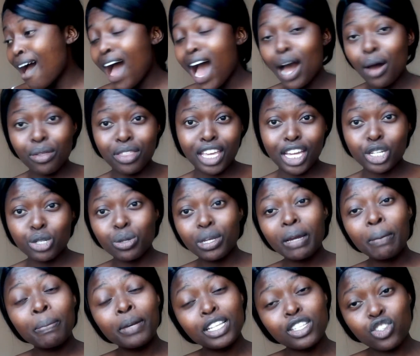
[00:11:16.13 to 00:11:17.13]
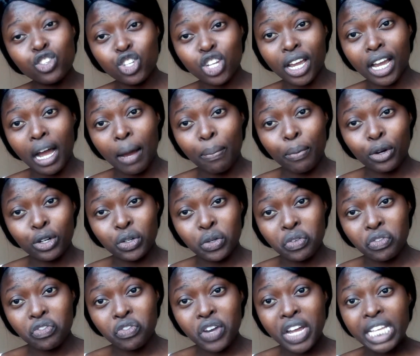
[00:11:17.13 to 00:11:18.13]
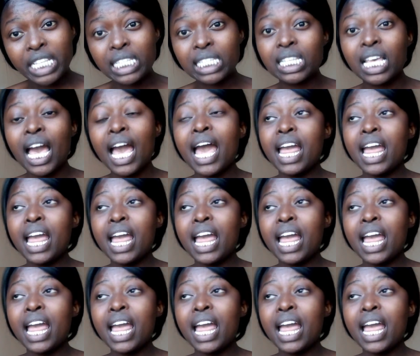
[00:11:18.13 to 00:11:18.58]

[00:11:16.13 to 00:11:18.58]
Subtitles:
how they are doing. Please check up on your friends.